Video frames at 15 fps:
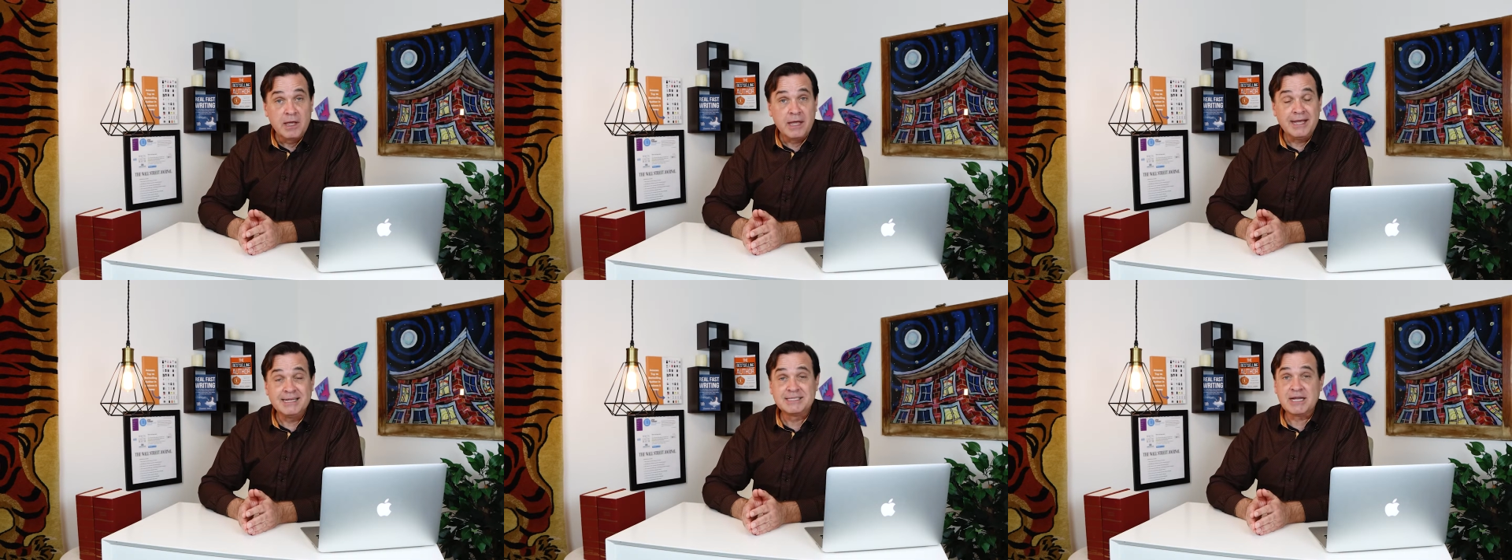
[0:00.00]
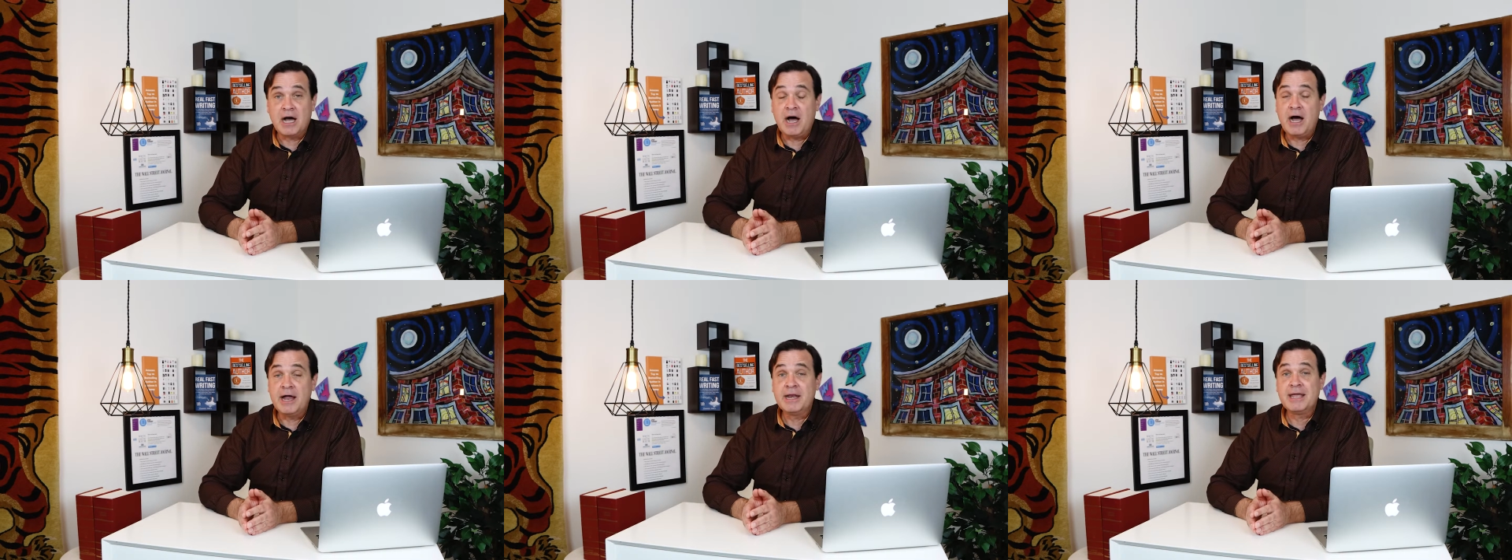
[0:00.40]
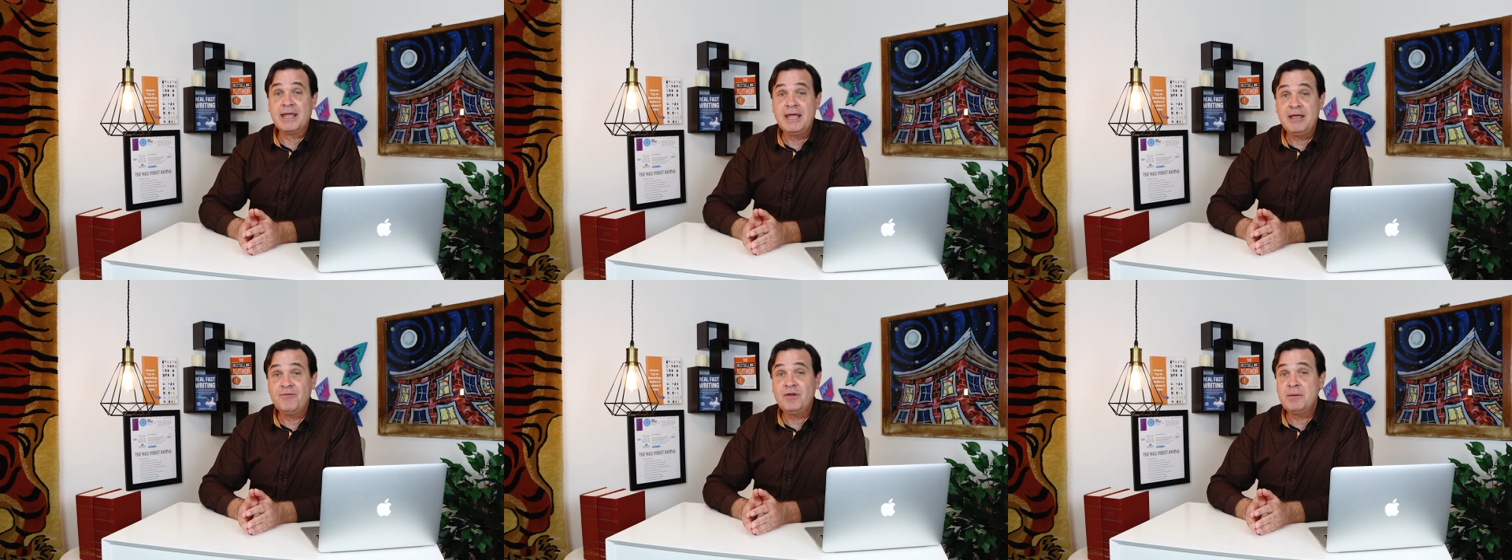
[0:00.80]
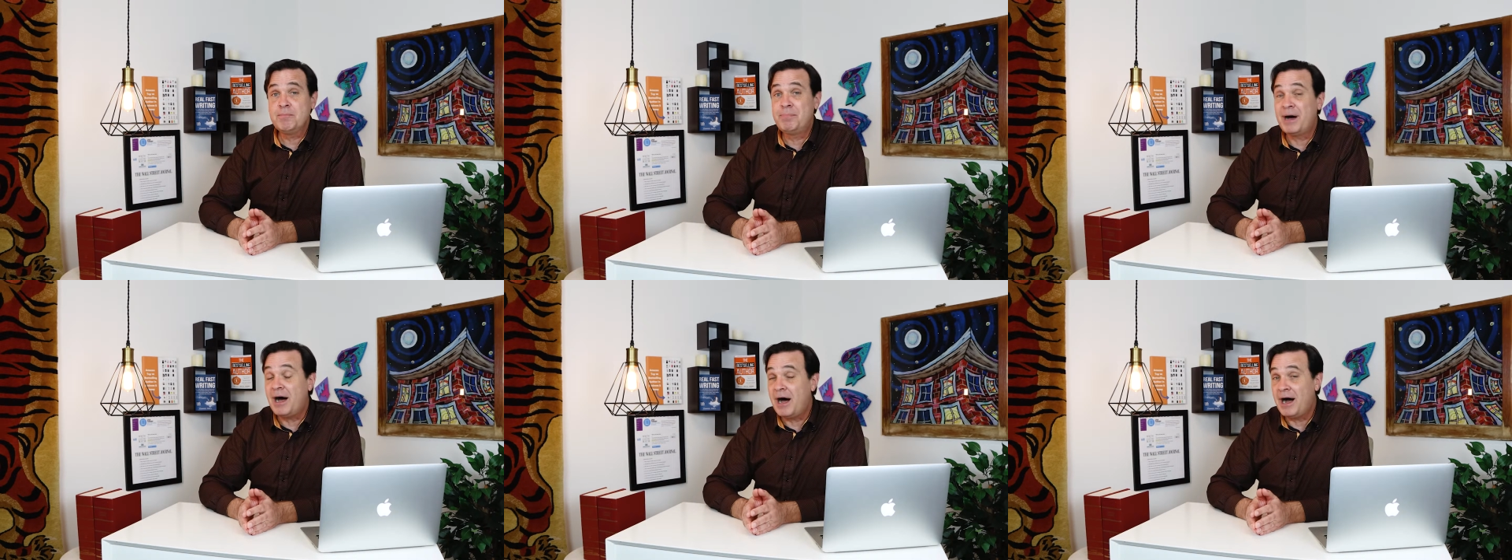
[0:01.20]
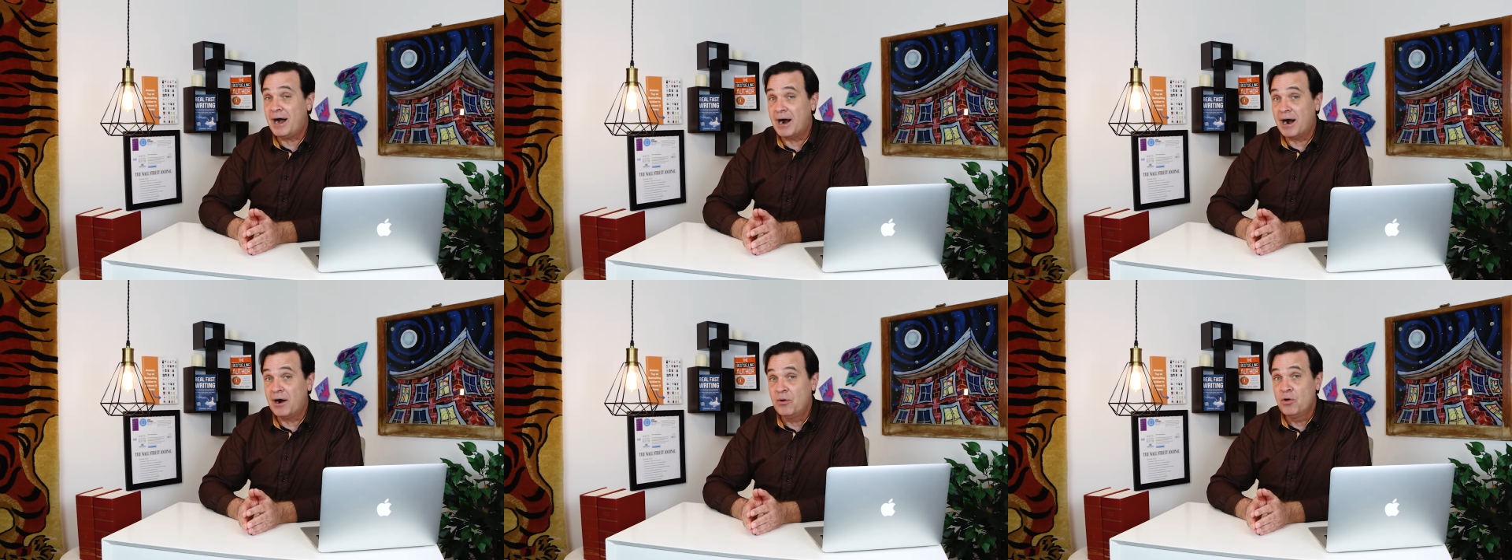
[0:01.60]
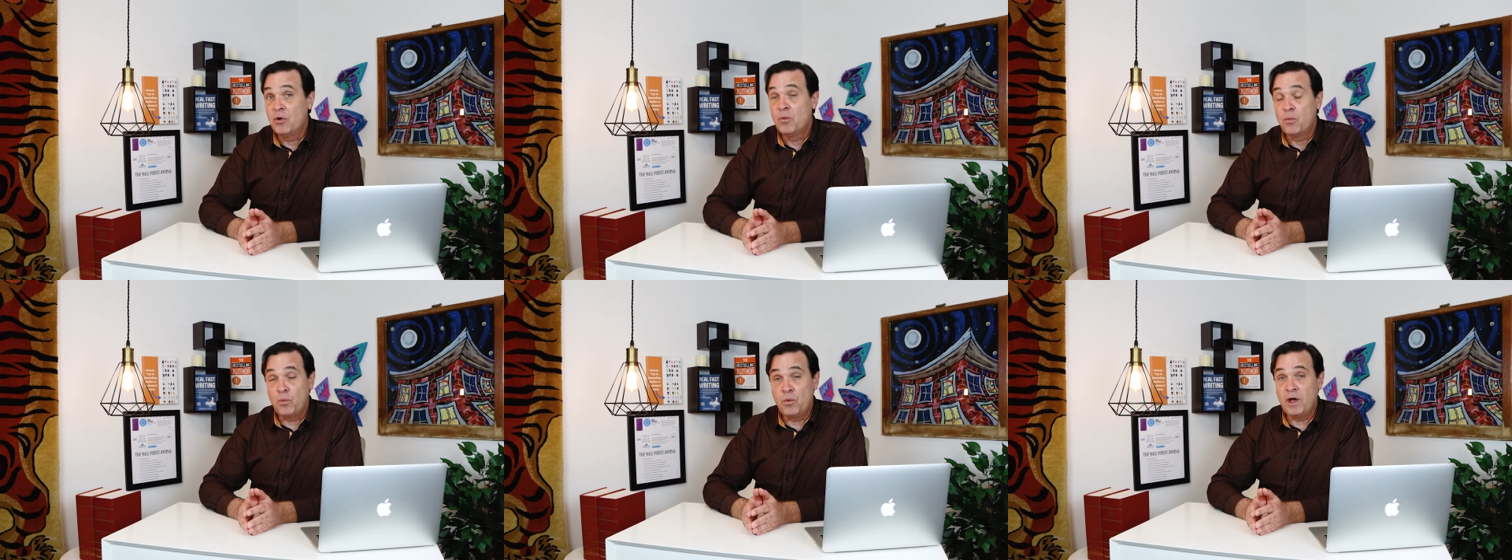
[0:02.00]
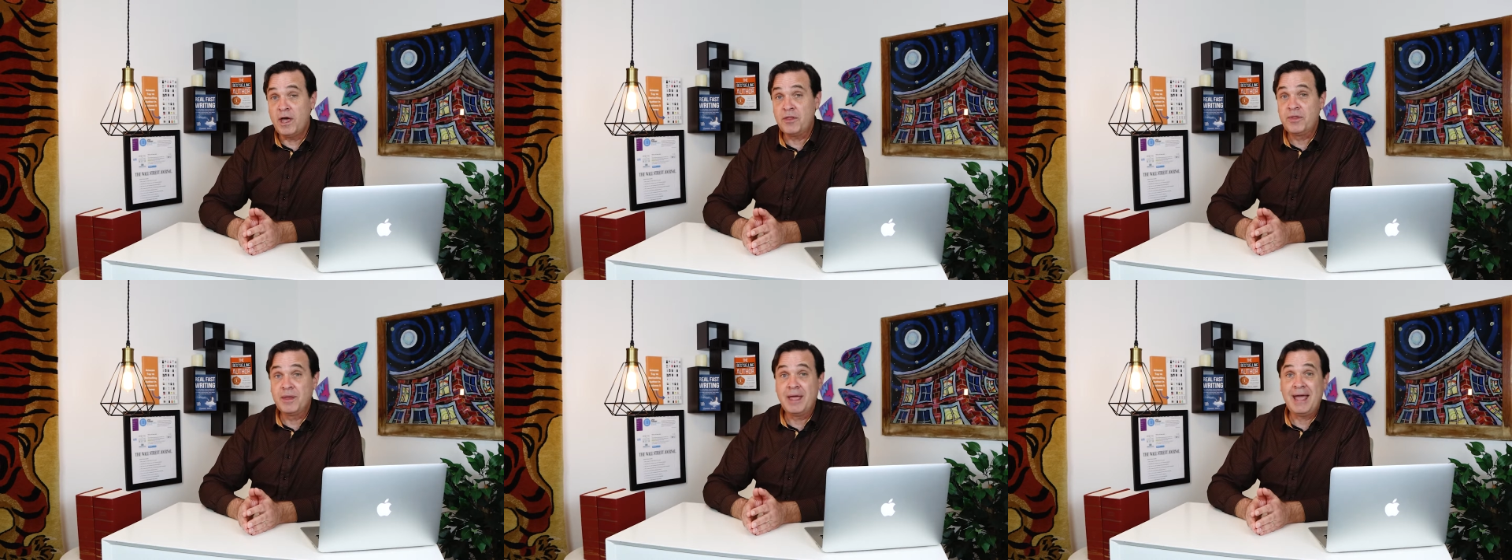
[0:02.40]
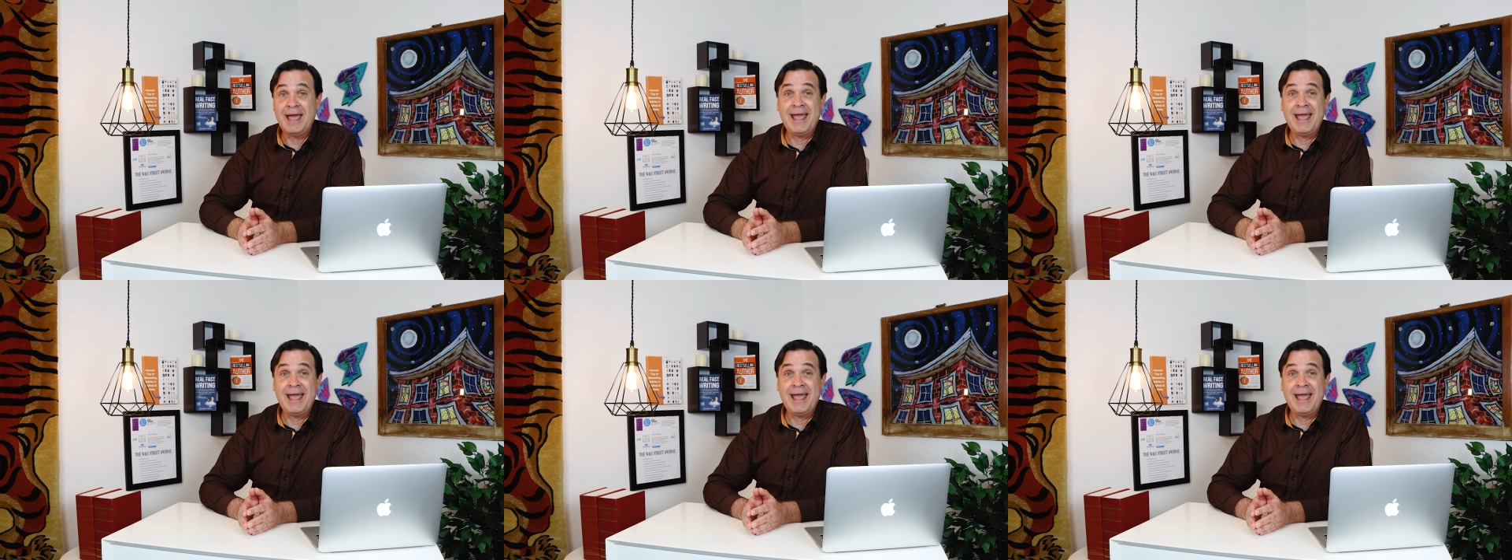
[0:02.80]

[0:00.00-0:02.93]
is on even par with